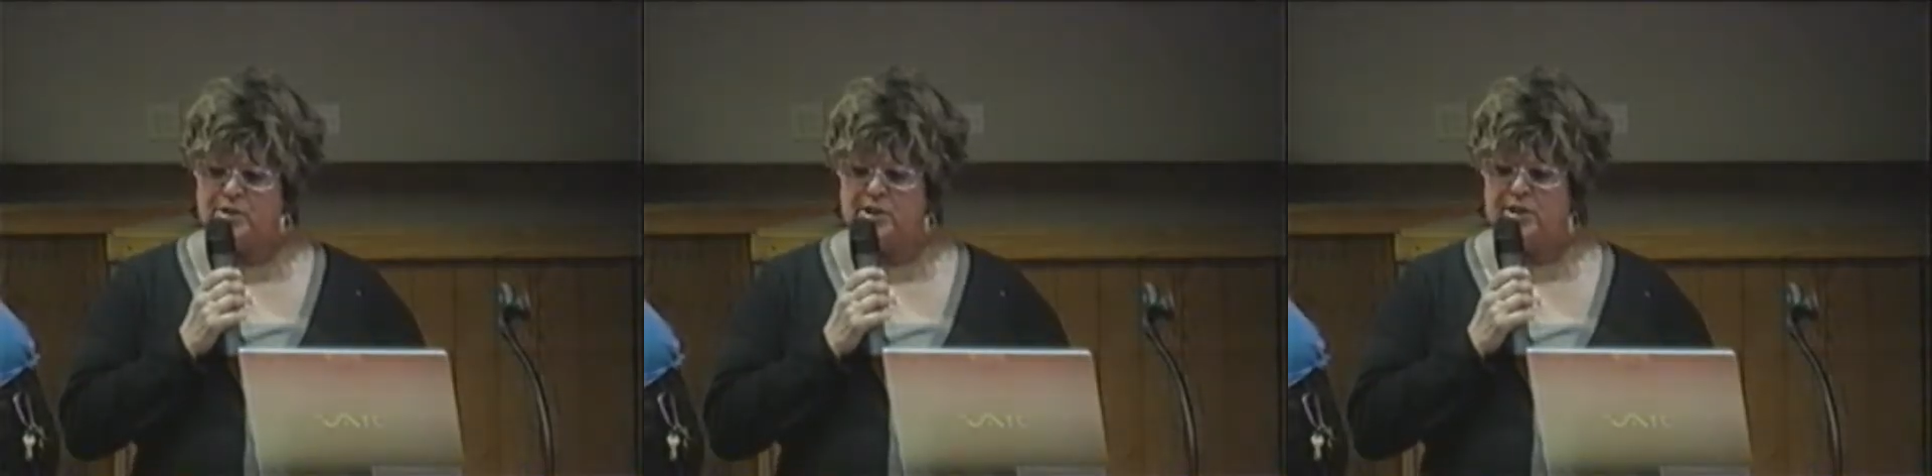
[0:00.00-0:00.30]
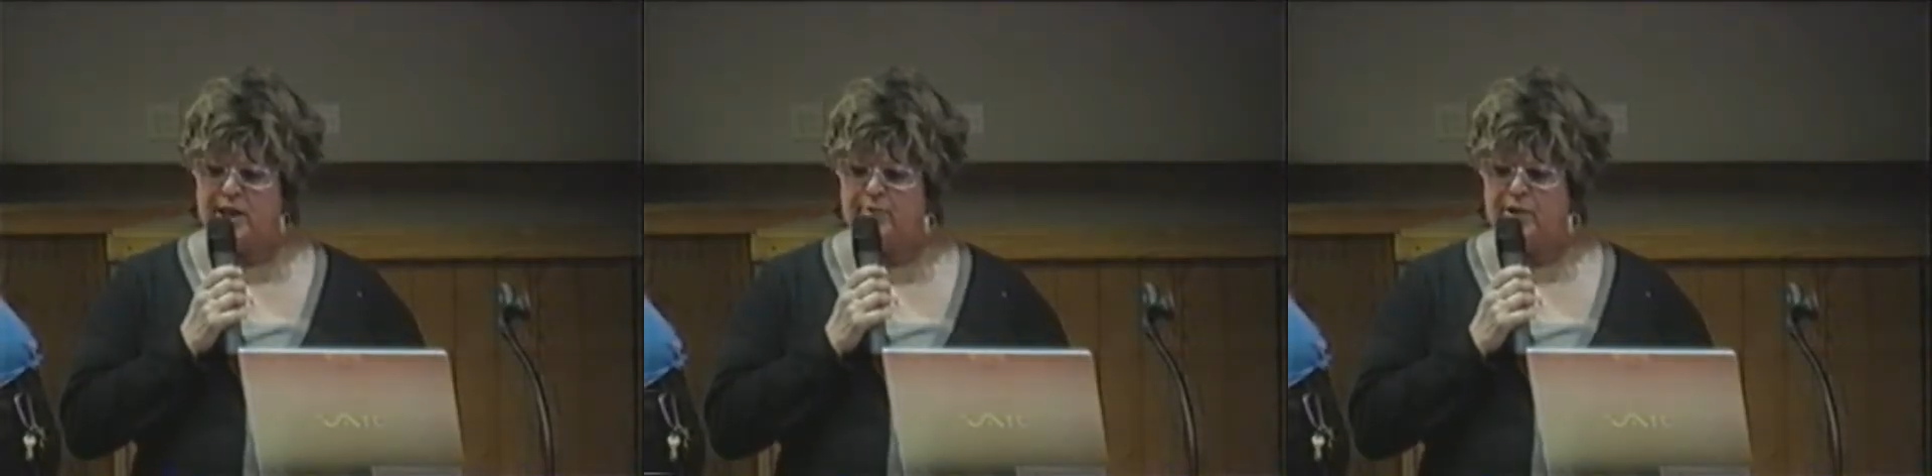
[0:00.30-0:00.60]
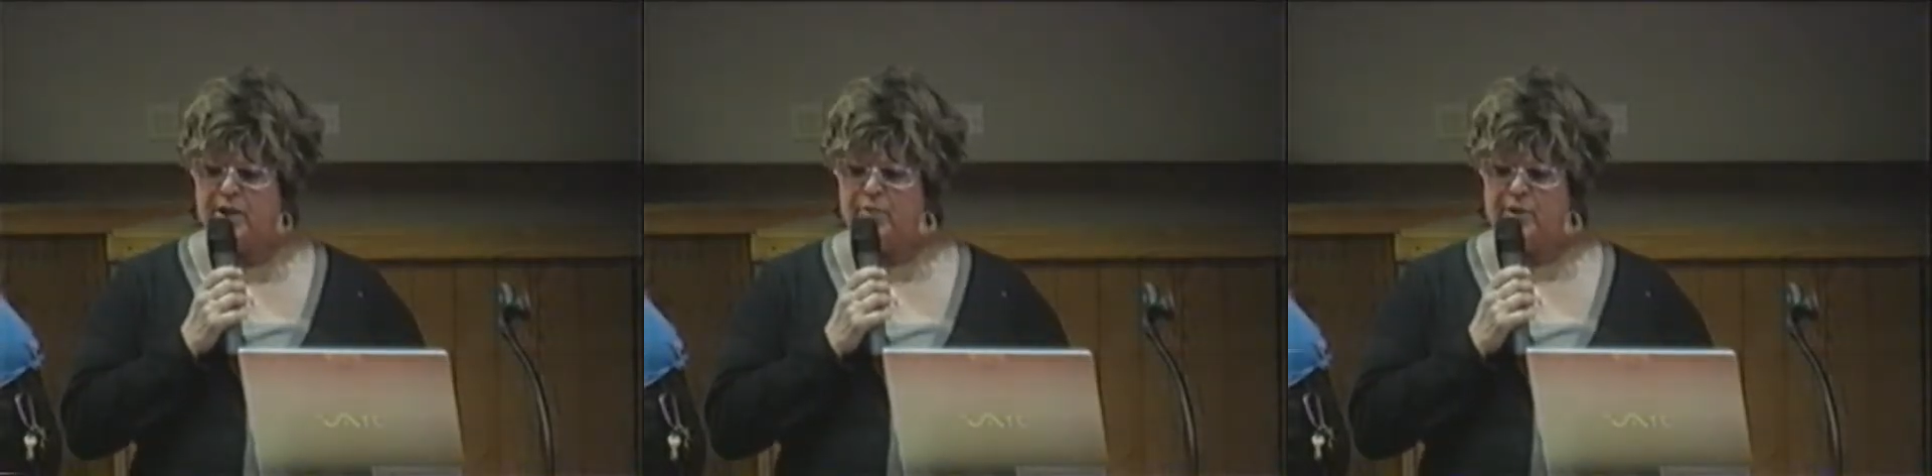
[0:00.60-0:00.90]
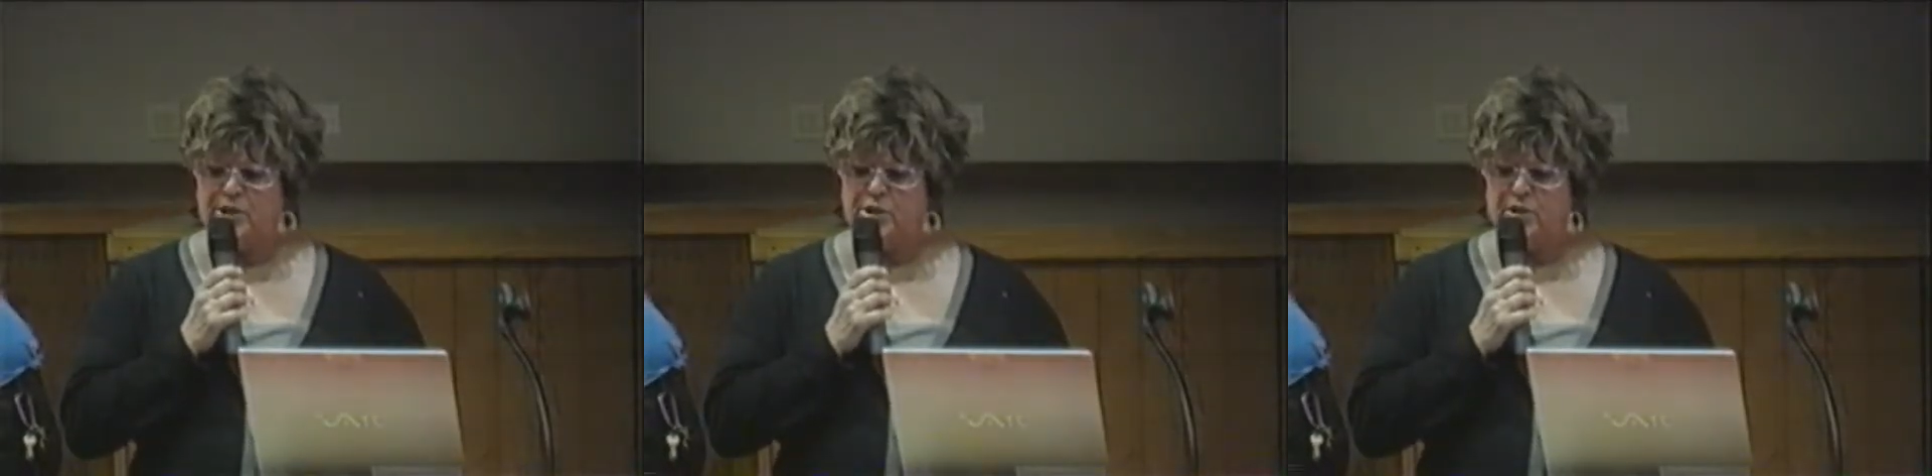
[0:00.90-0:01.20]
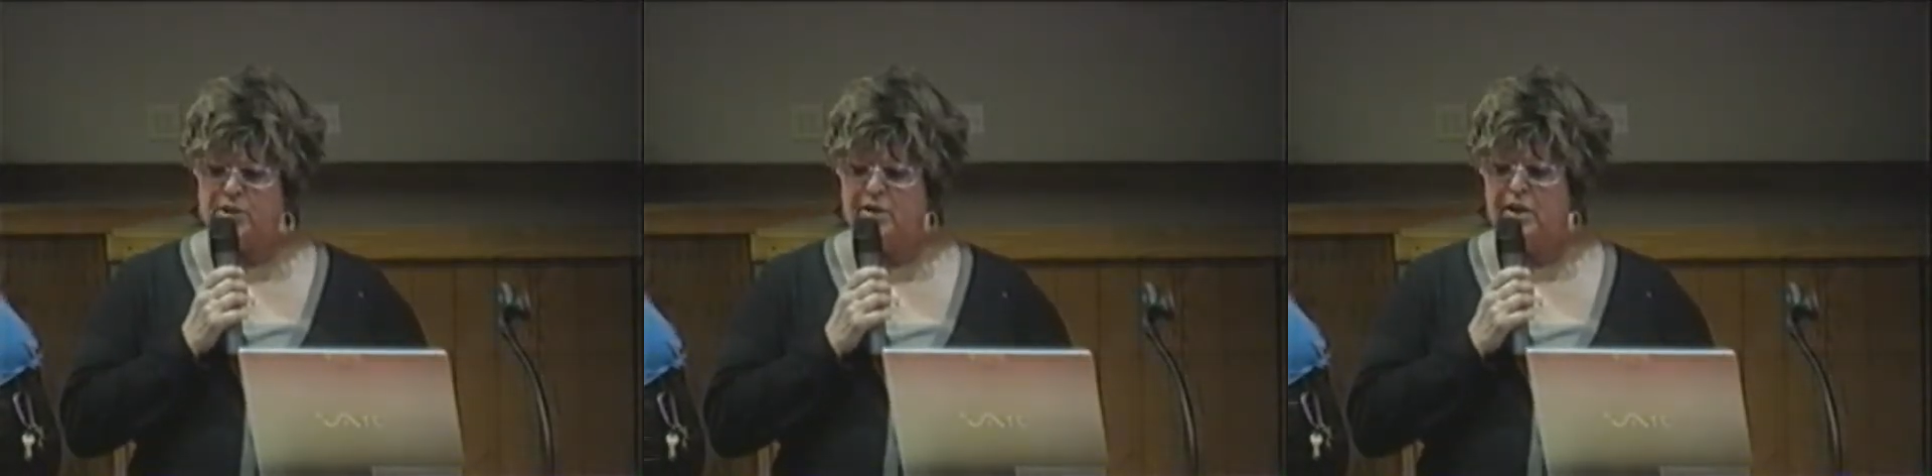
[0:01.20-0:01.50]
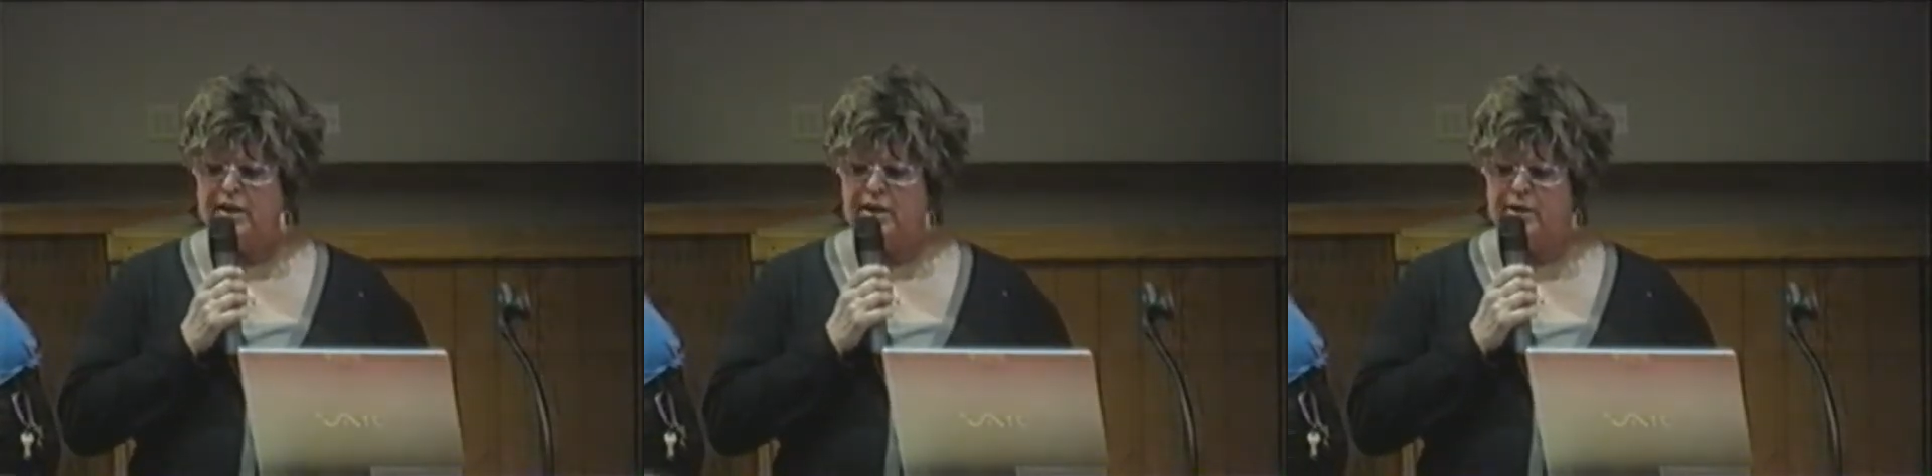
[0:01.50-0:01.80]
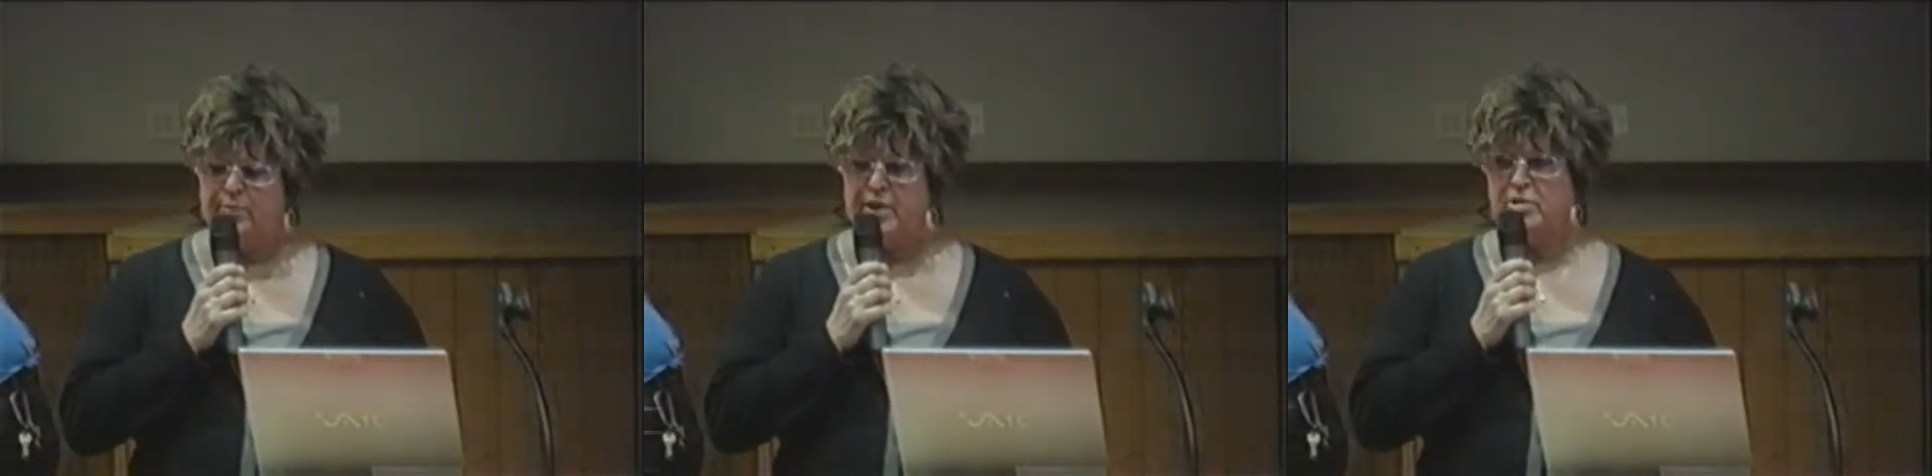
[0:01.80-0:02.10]
is the Deputy Regional
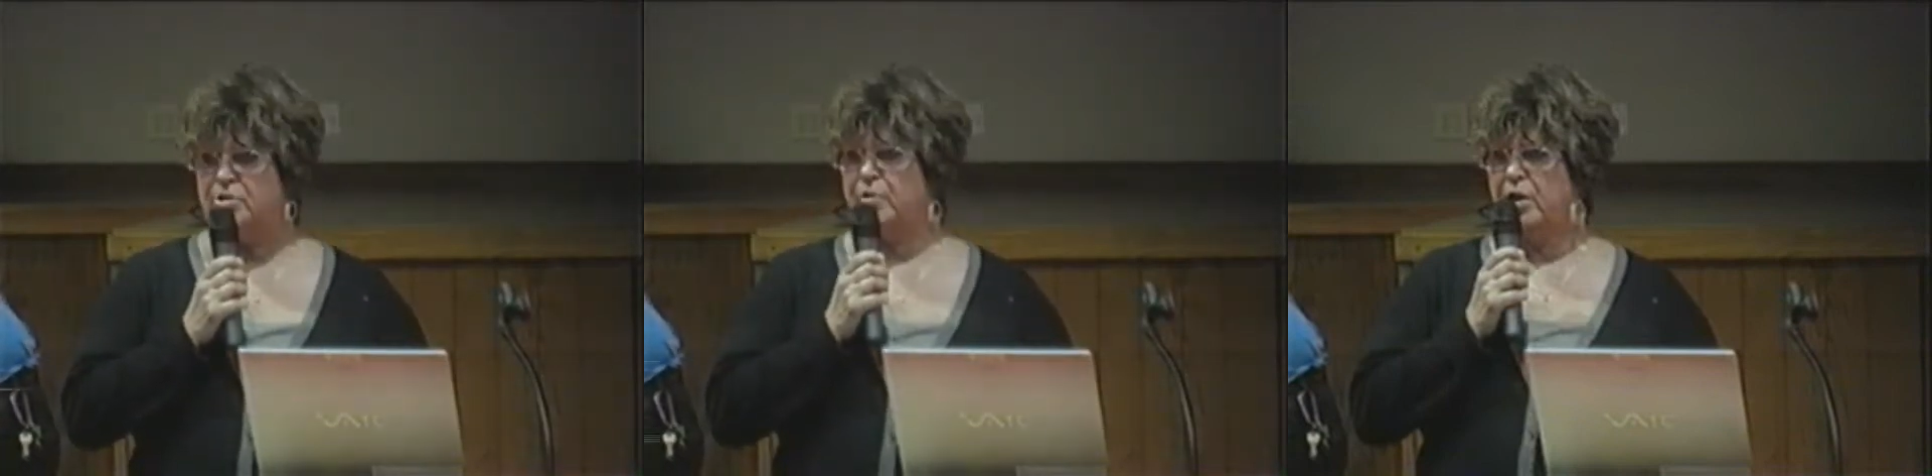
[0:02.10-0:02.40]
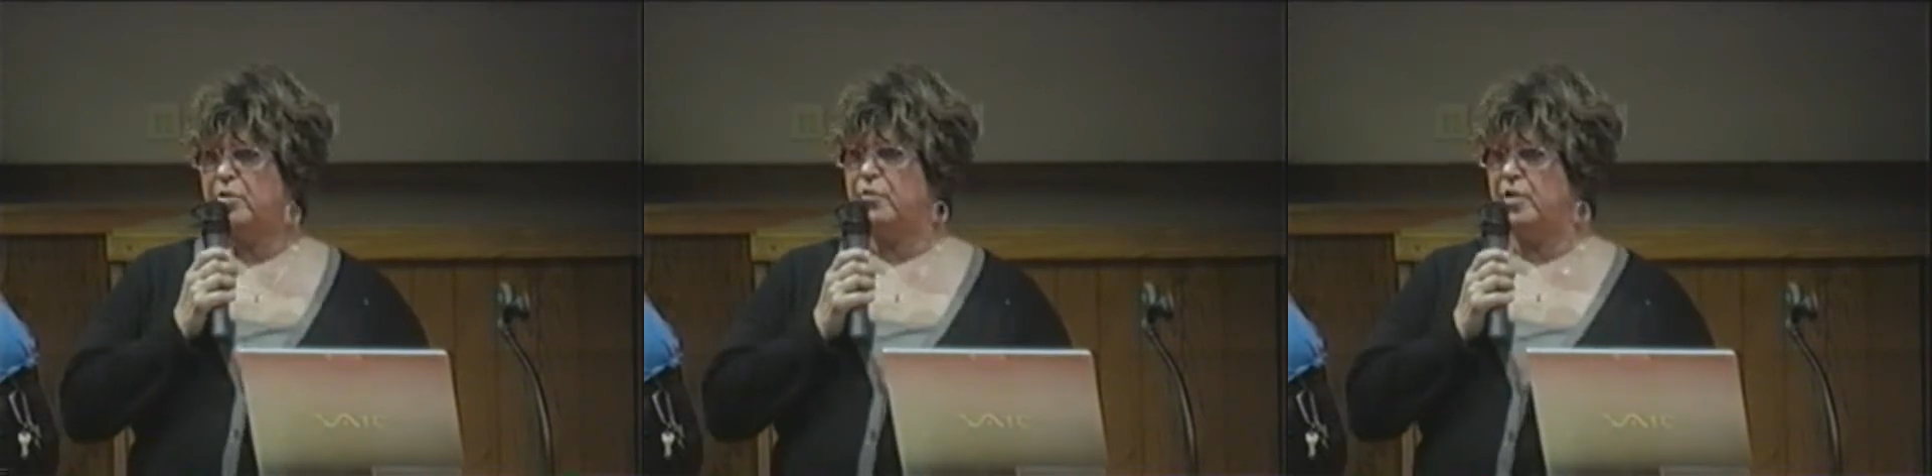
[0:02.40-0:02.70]
Administrator